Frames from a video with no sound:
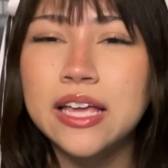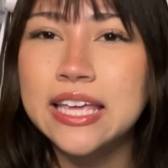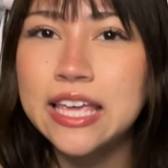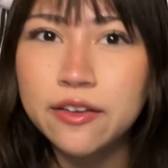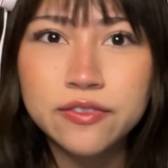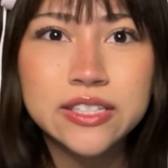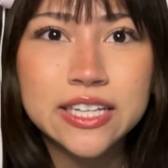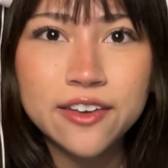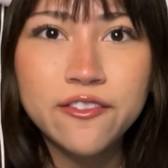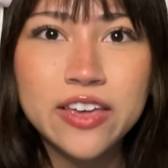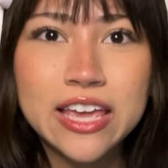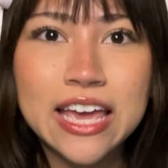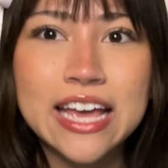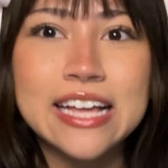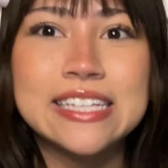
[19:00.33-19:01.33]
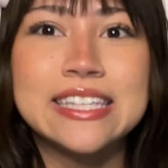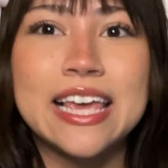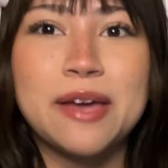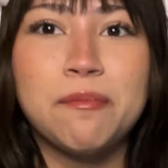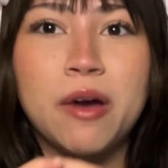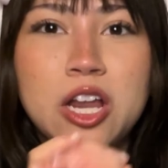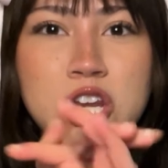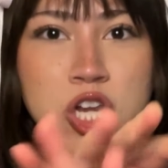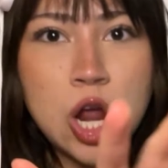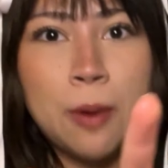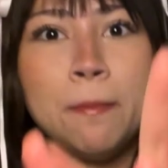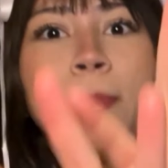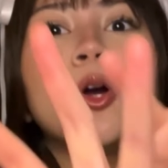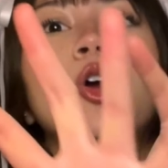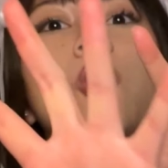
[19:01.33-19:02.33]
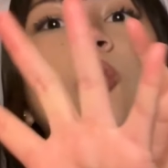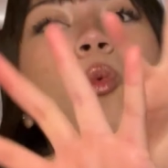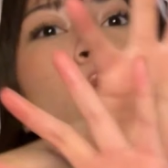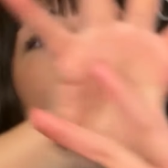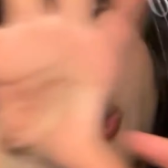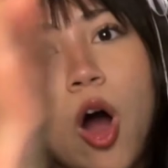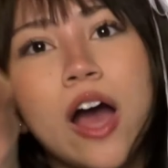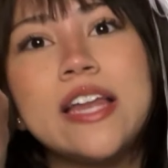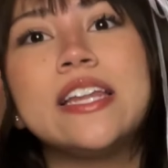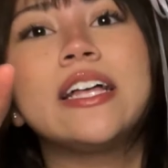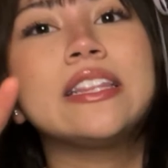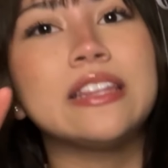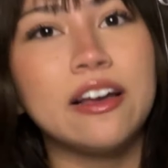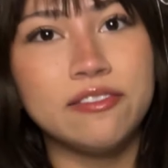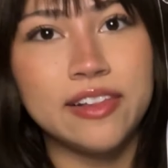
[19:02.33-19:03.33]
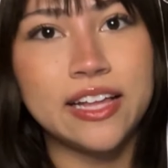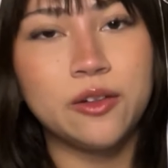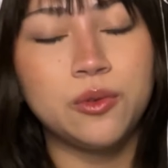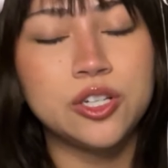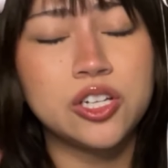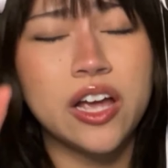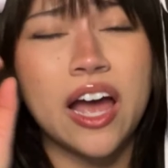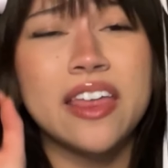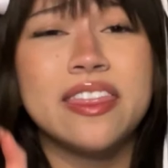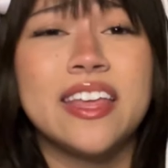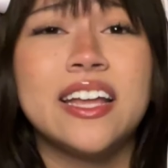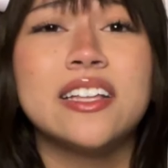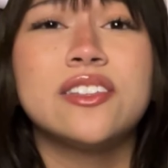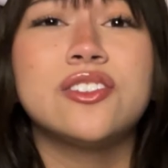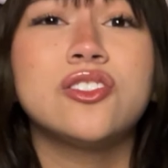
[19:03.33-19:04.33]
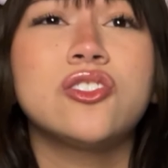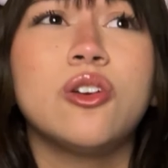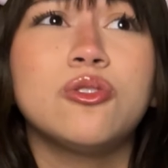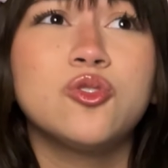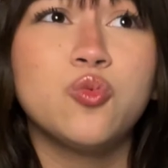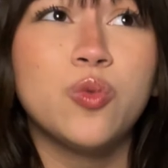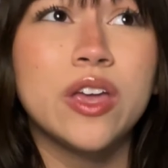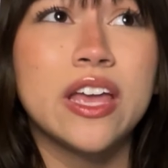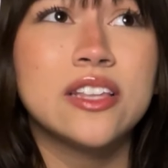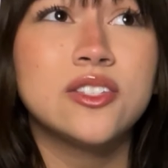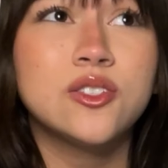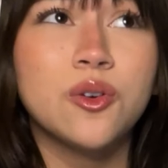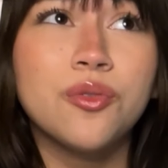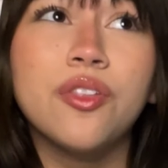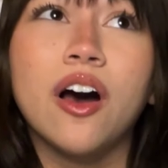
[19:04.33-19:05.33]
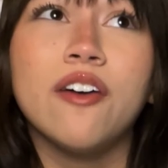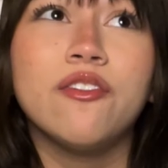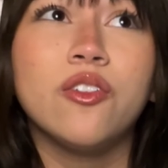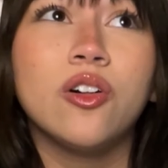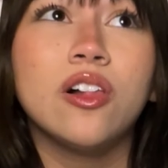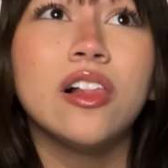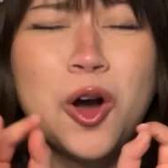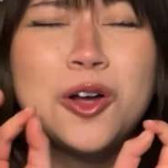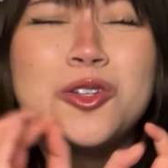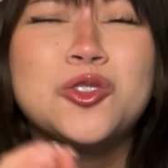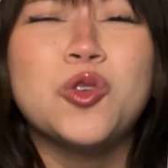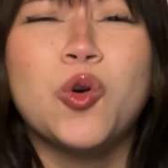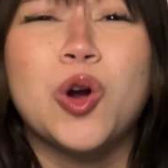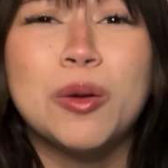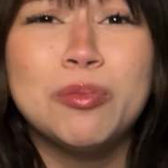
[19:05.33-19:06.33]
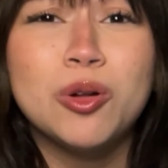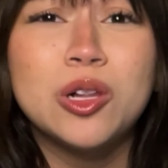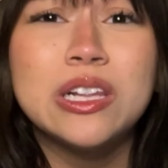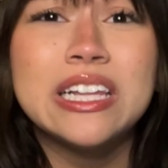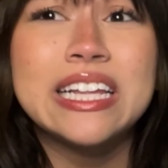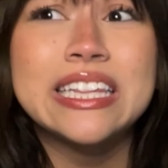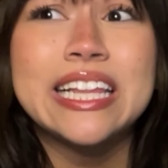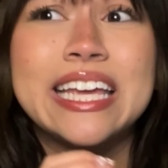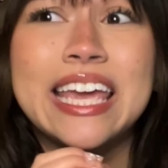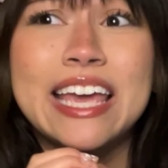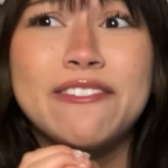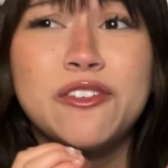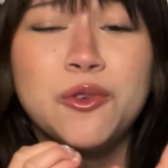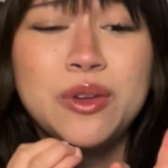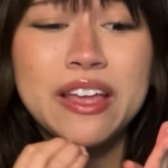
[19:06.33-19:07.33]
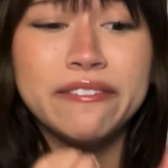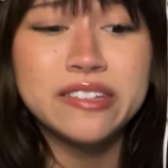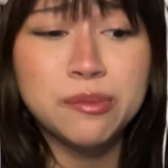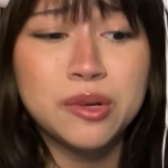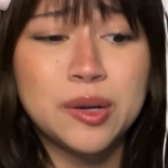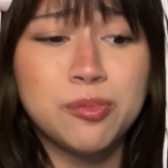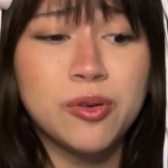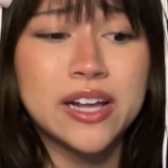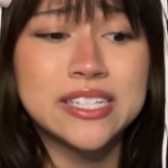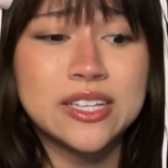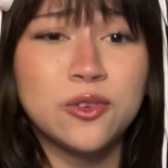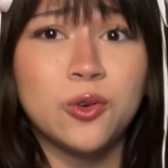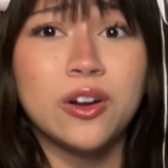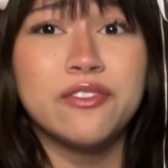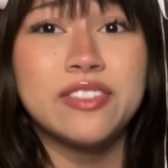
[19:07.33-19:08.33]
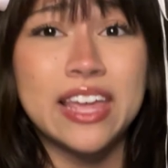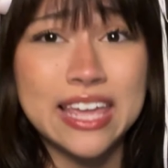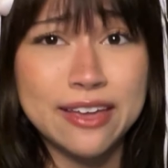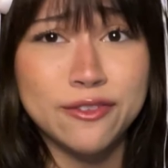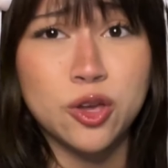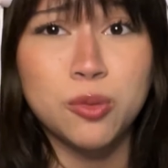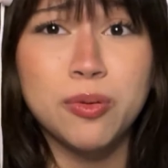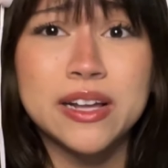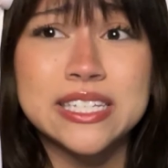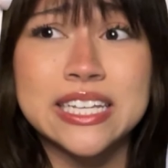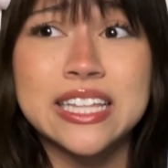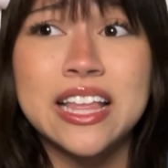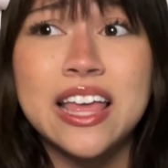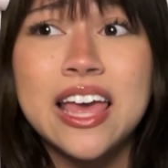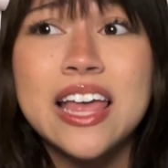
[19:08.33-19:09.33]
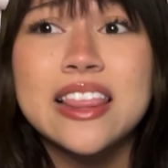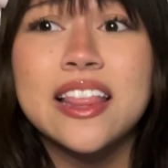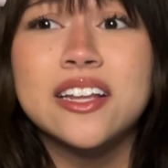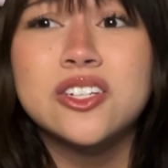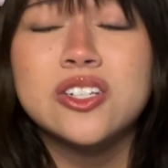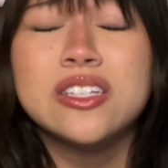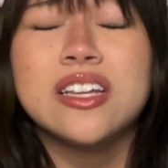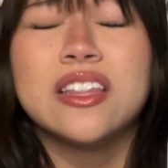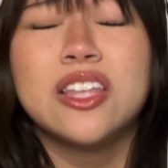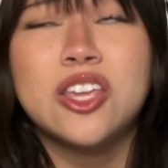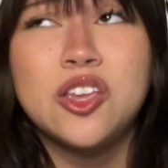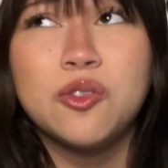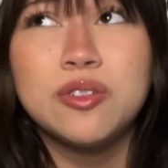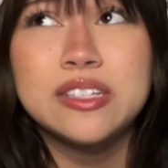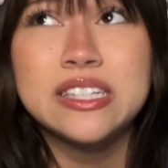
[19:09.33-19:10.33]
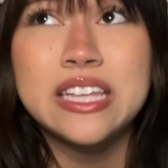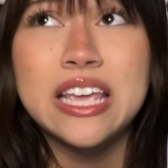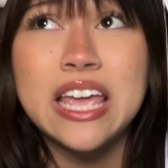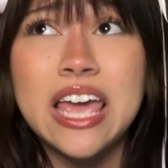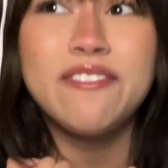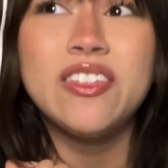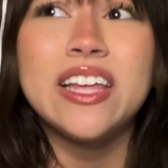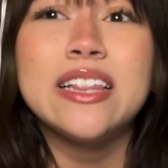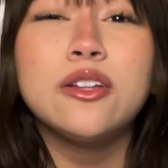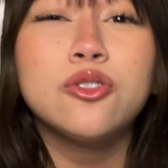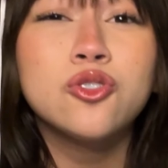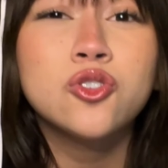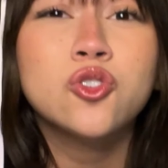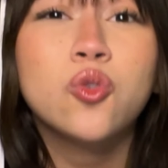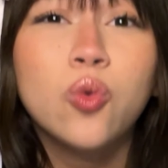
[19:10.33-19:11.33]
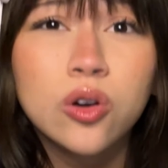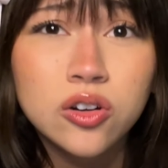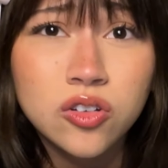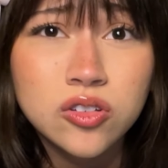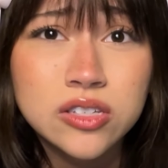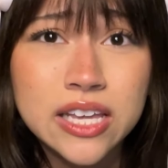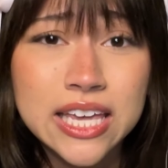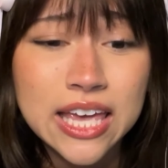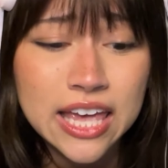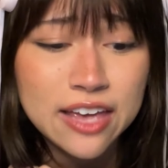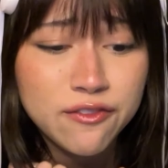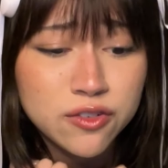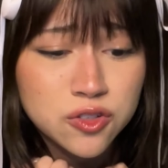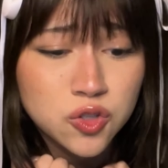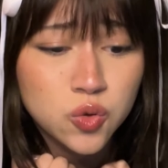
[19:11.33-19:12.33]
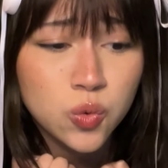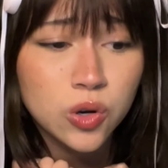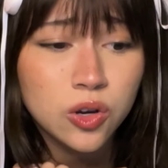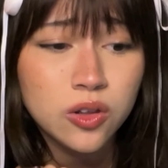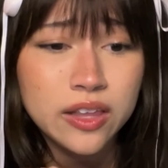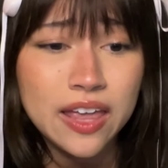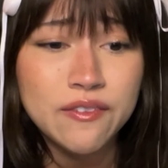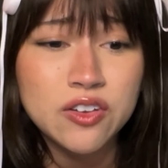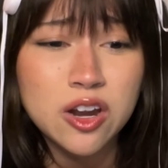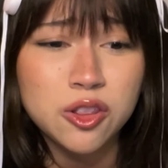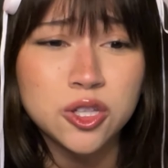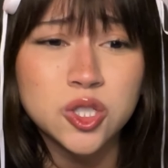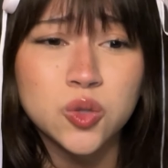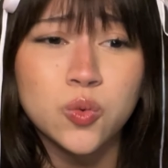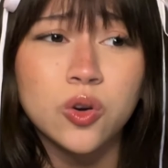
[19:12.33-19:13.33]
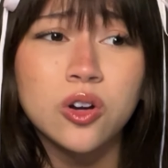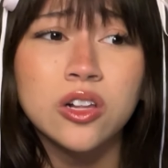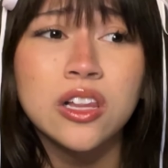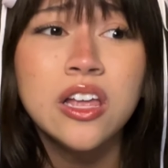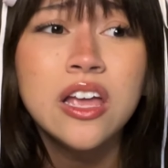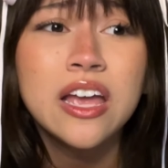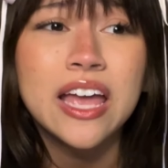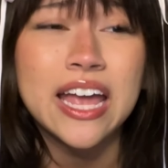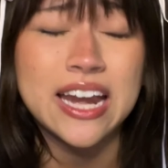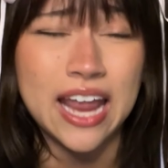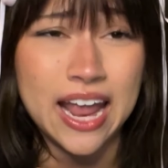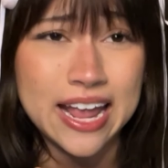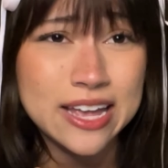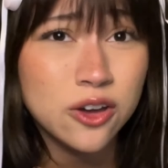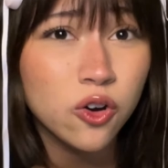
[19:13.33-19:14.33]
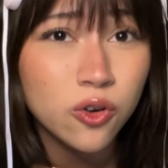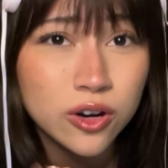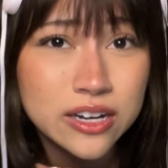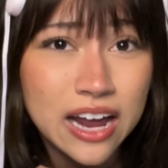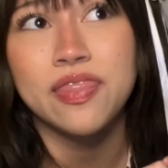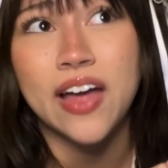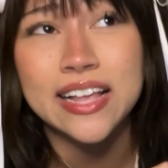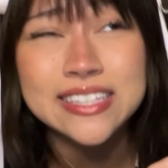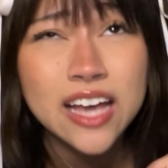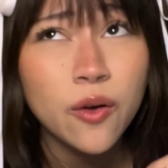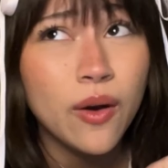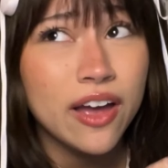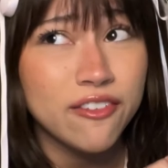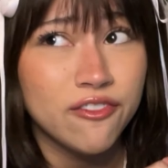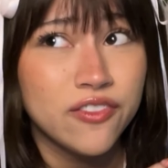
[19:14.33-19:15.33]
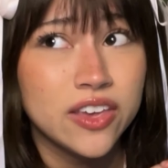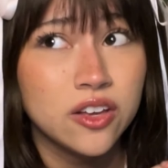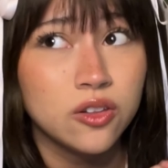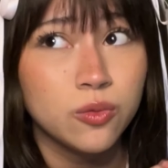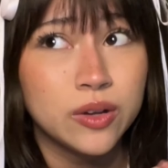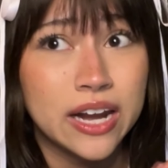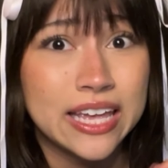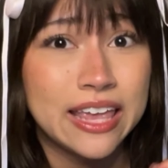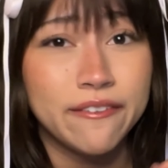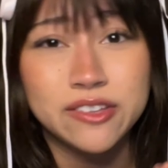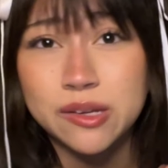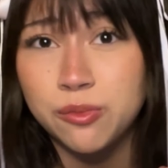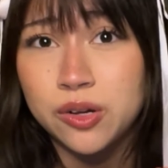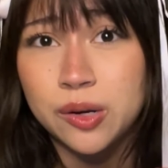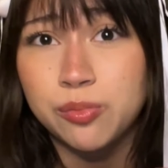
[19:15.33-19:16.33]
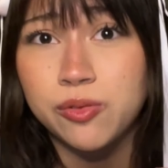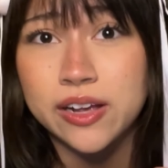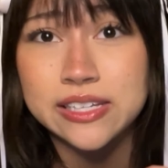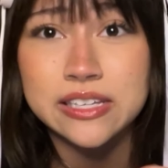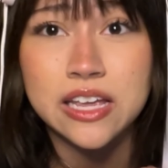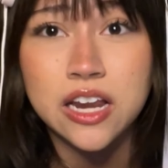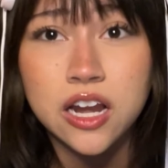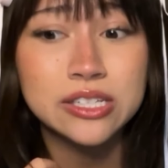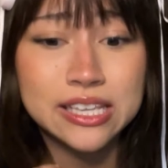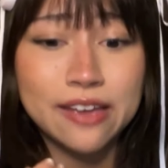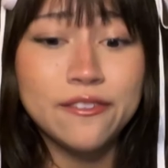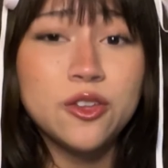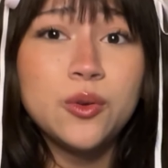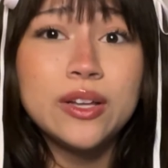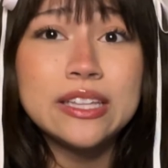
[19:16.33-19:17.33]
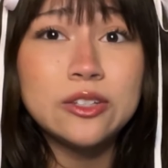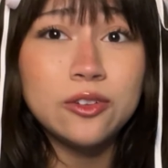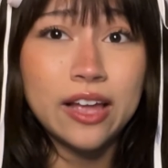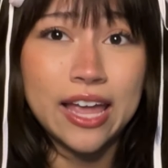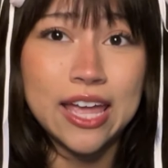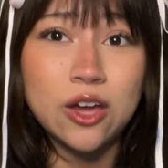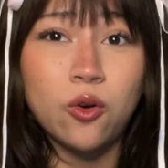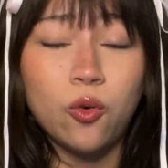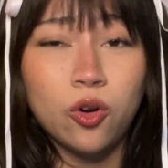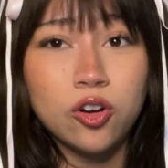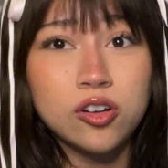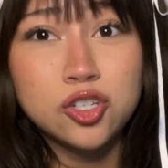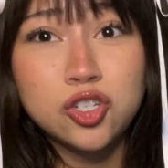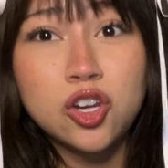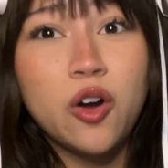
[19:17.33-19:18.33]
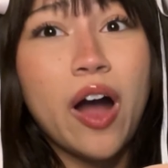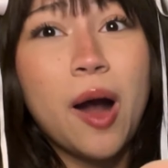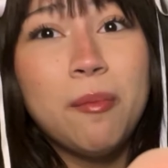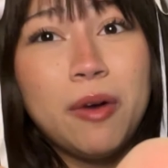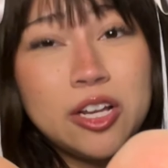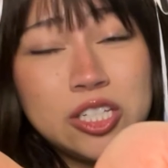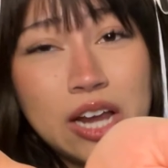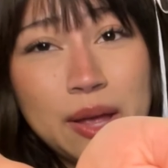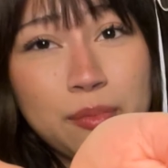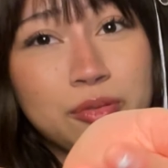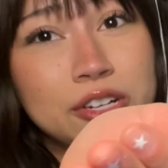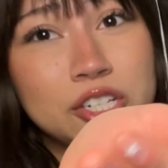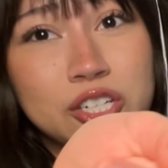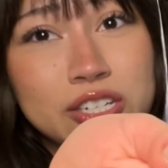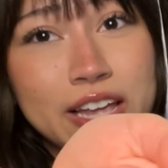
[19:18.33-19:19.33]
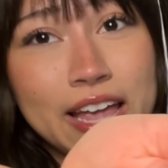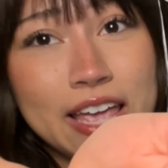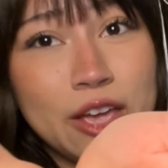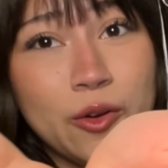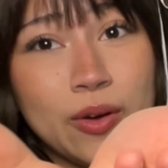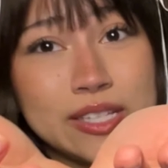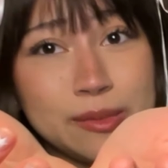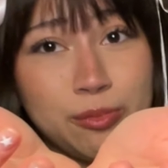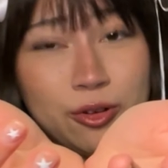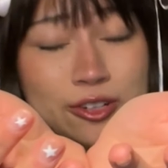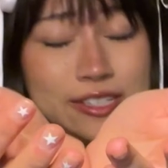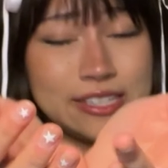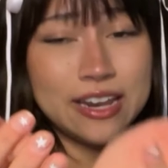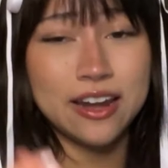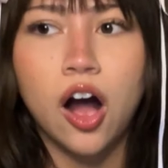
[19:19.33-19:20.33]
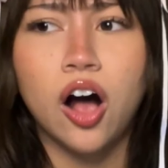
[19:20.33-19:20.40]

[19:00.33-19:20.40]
Gift giving is like my number one love language. I think it's so sweet and so thoughtful, adorable. Like if you give someone a present or if they give you a present, that's just like the cutest thing. It's like little squirrels. Like if a squirrel gave an another squirrel an acorn. That's how I feel when I give someone a present. Just giving you a little acorn. Show how much I appreciate you as a person.